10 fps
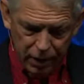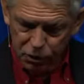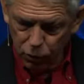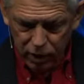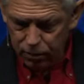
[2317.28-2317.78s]

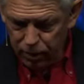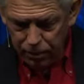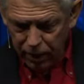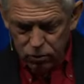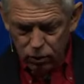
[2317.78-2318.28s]
it's great to be a
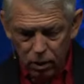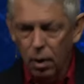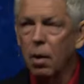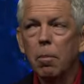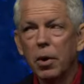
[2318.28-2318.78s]
patriot,
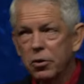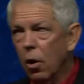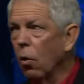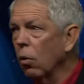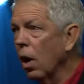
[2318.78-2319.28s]
but it's a
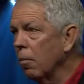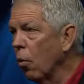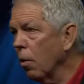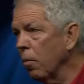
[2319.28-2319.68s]
whole lot more